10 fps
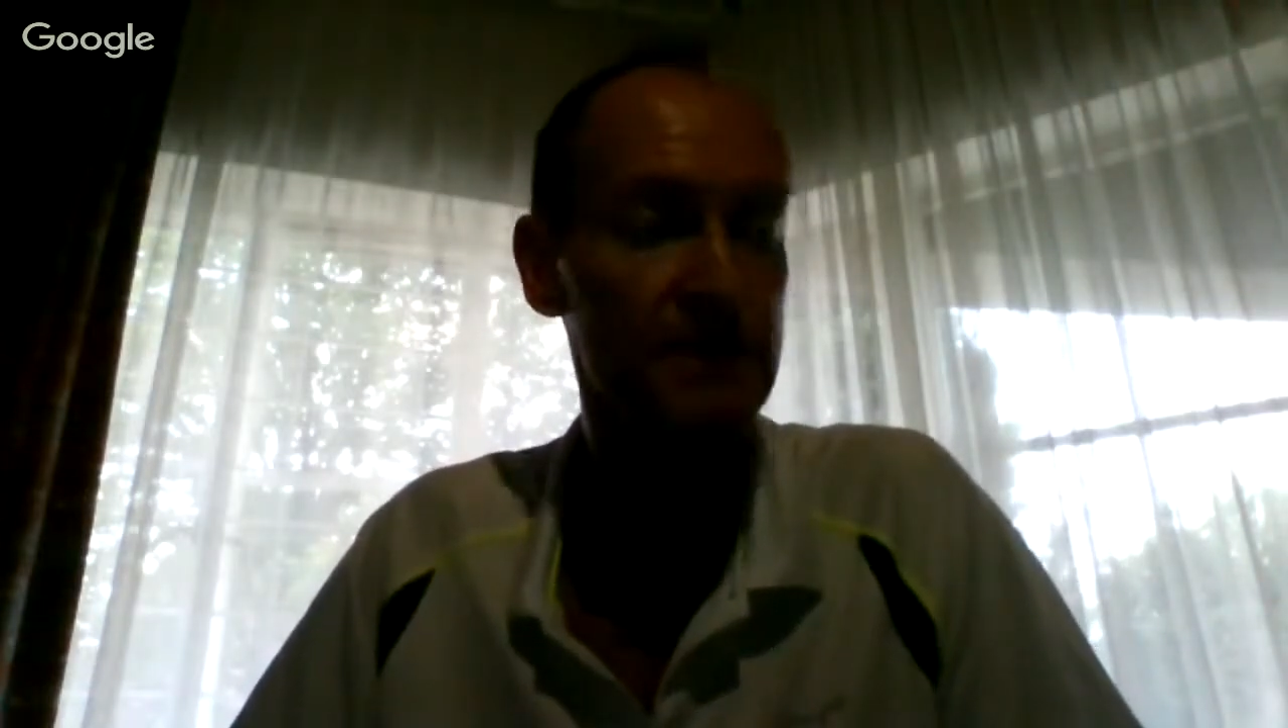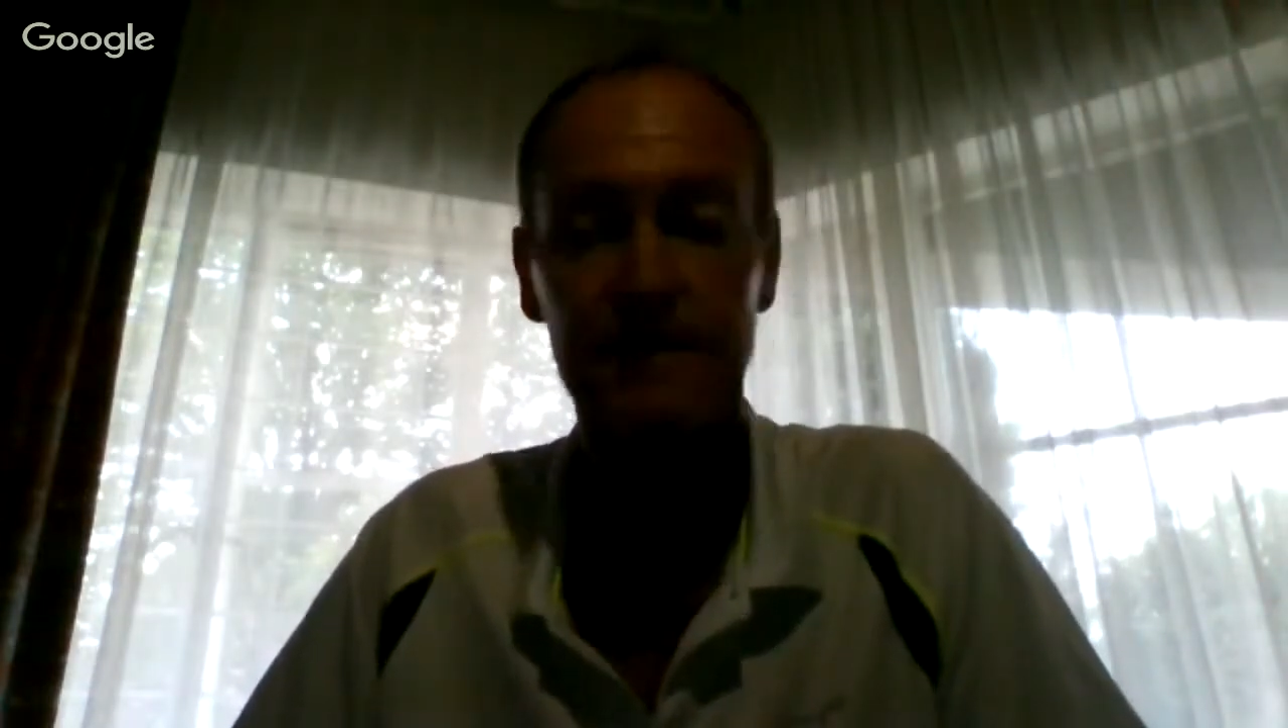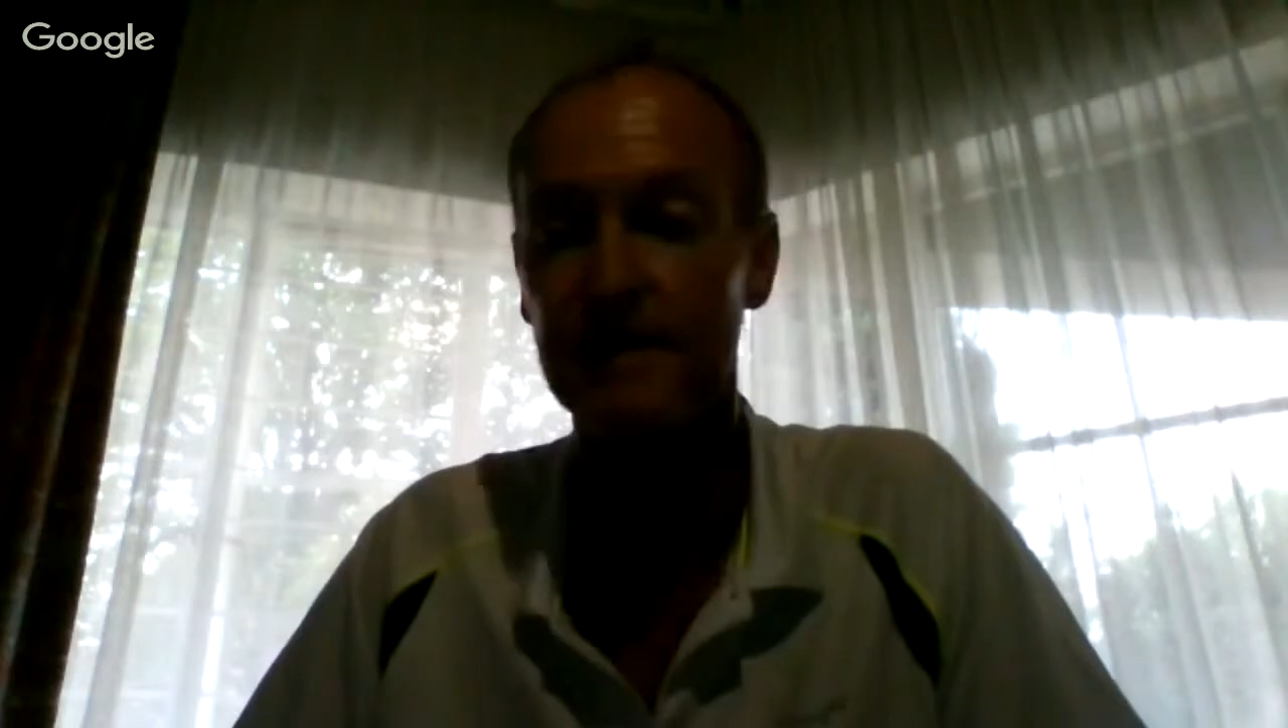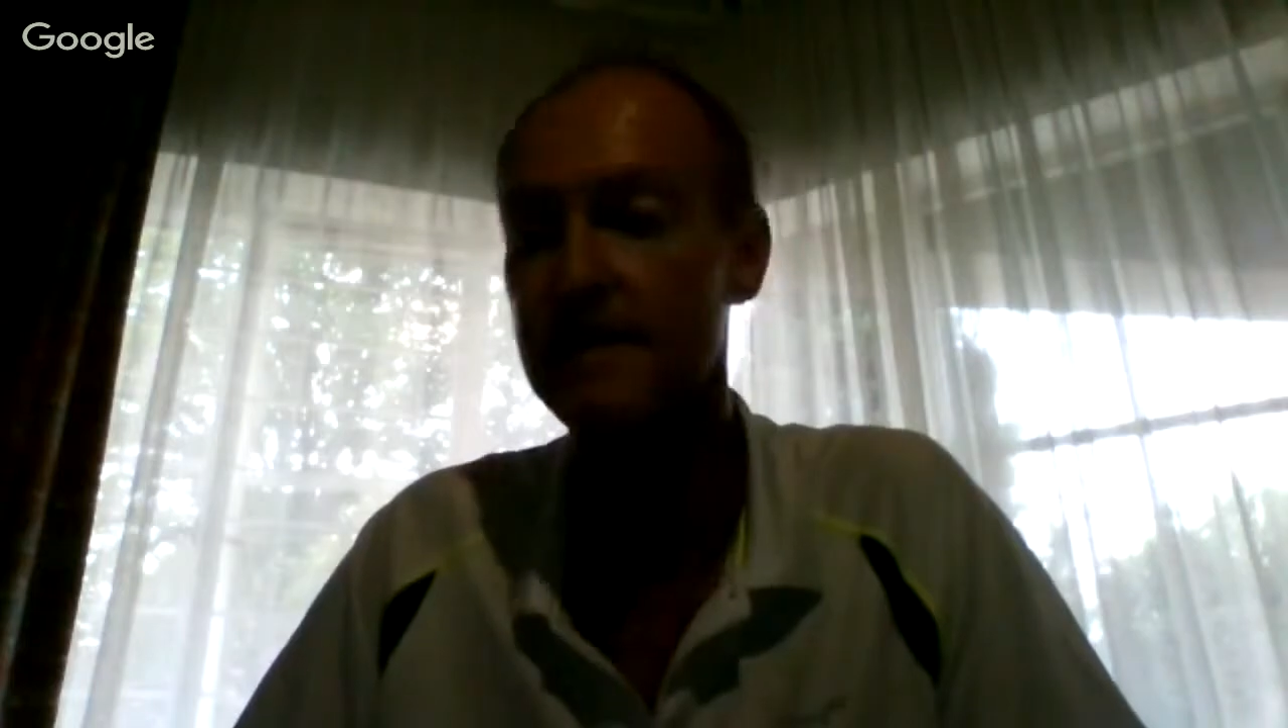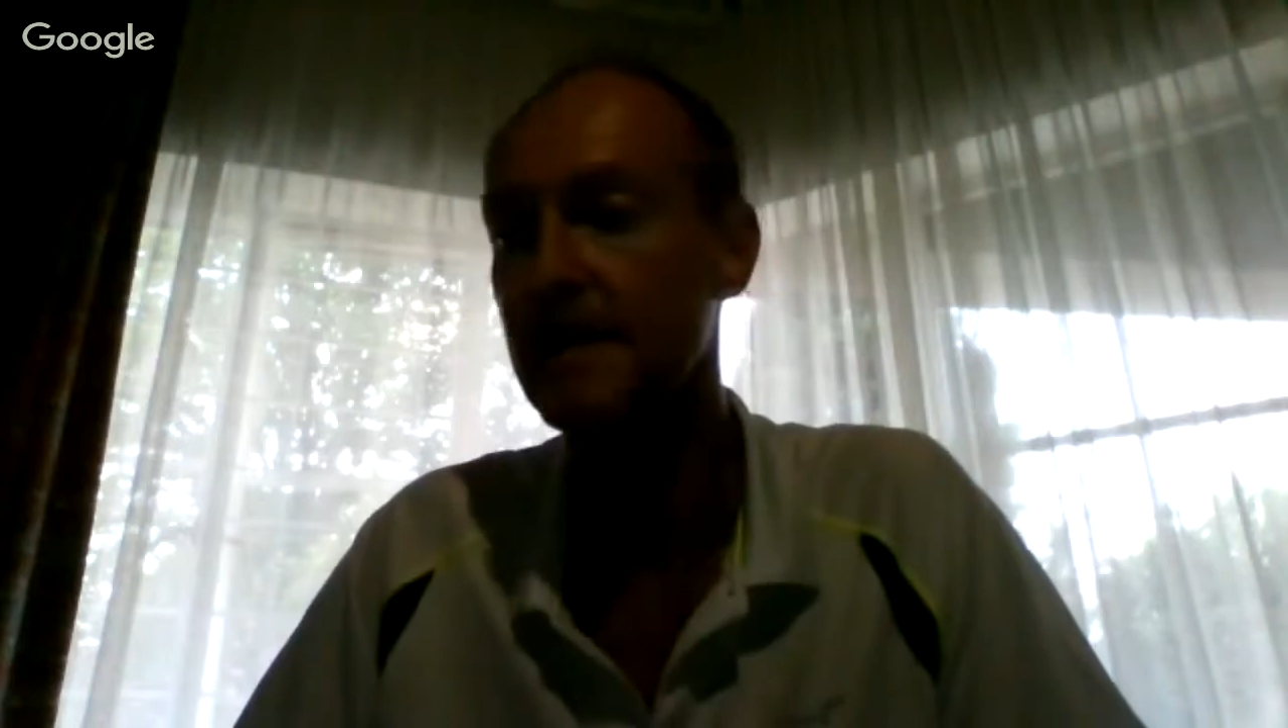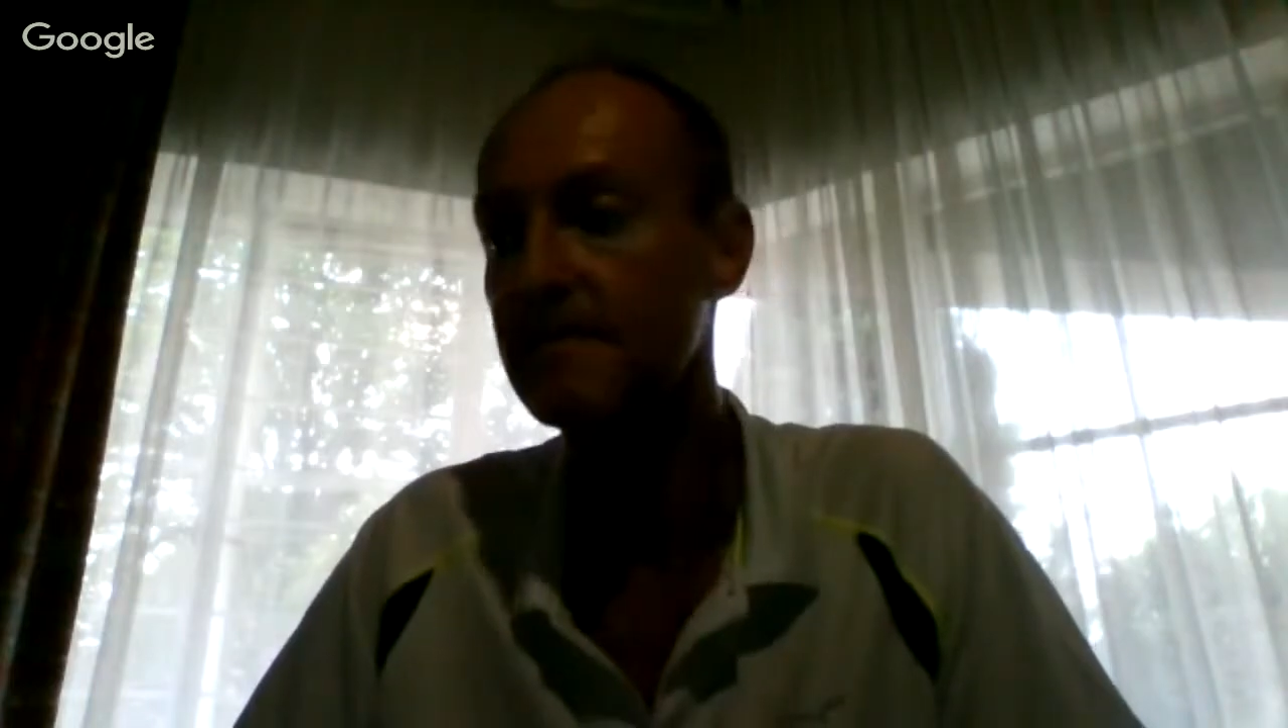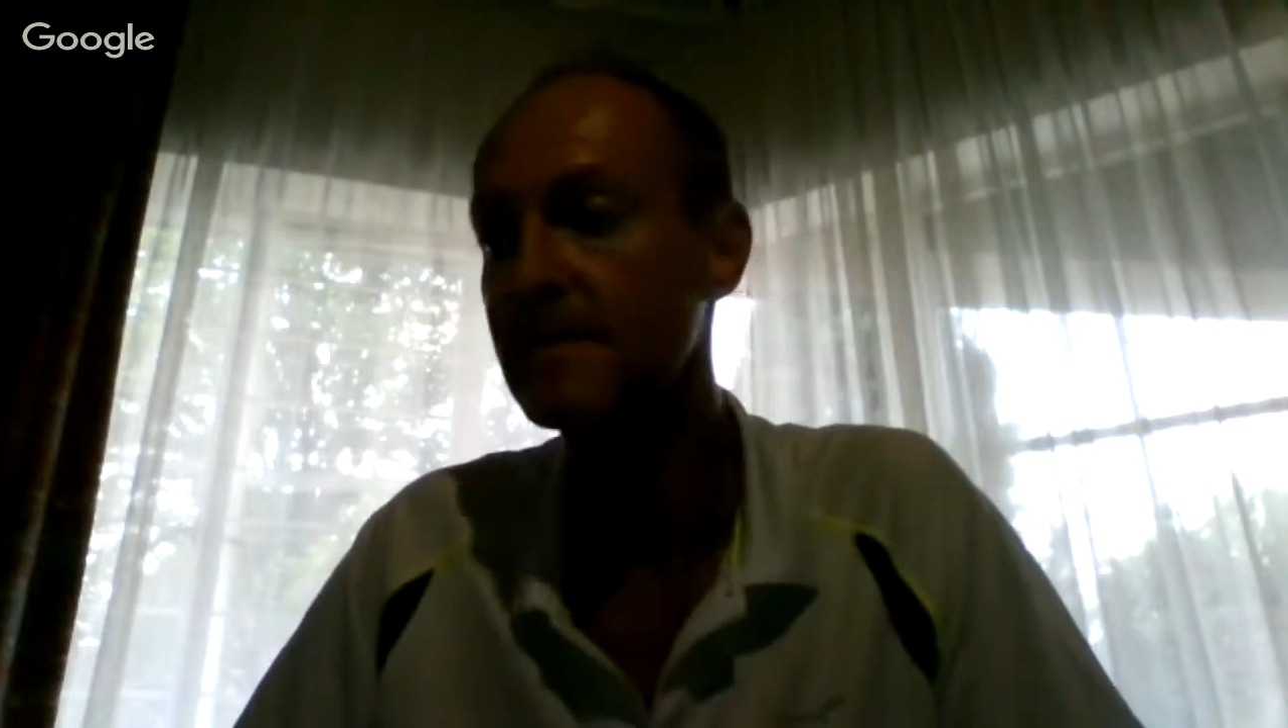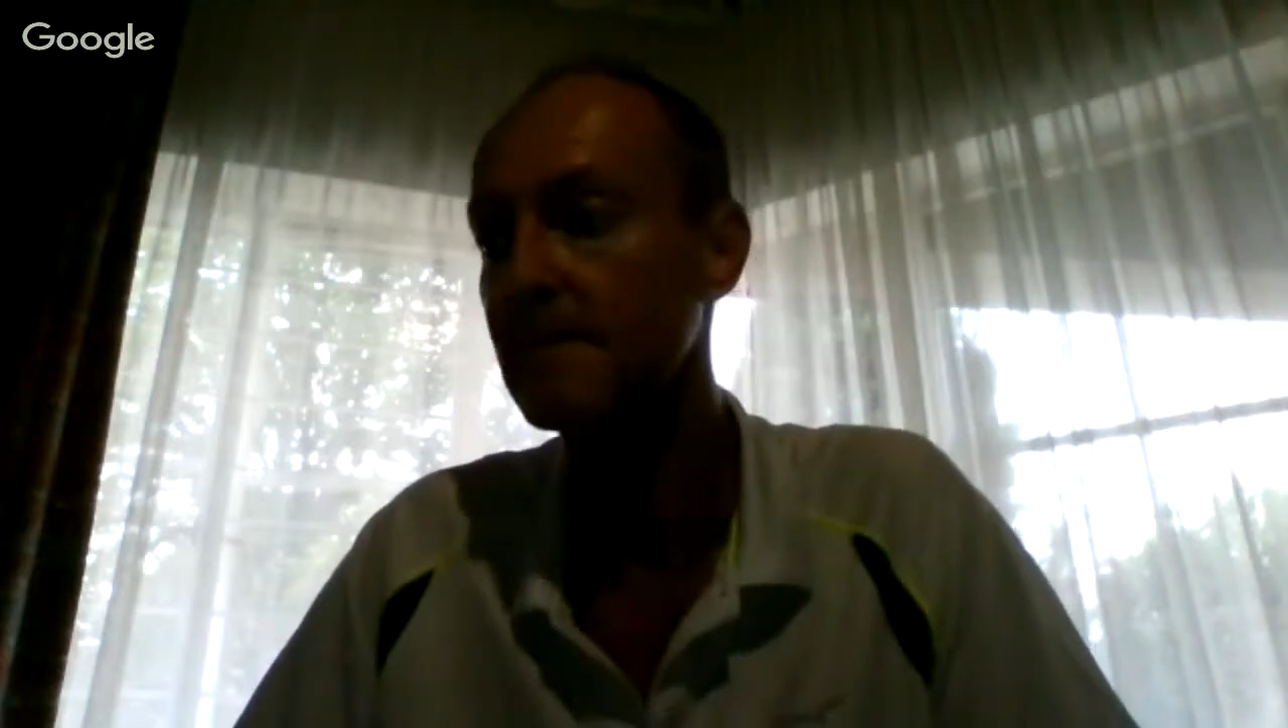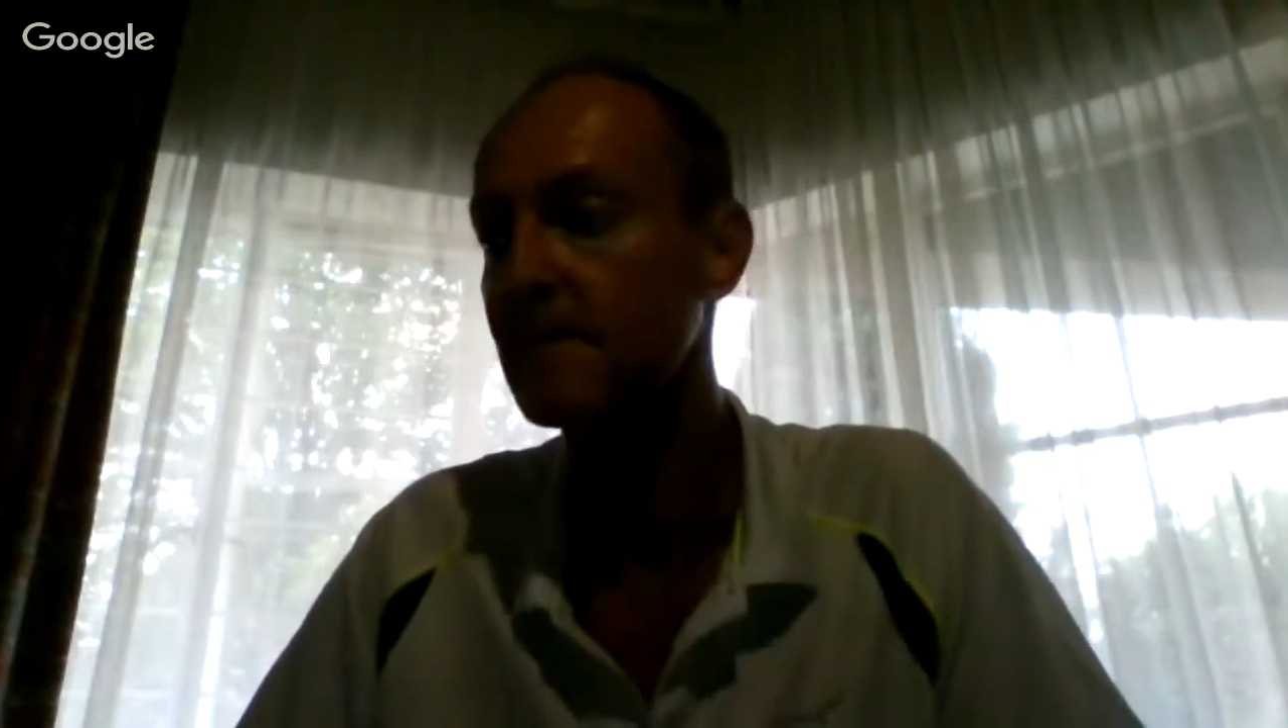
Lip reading: at the same time,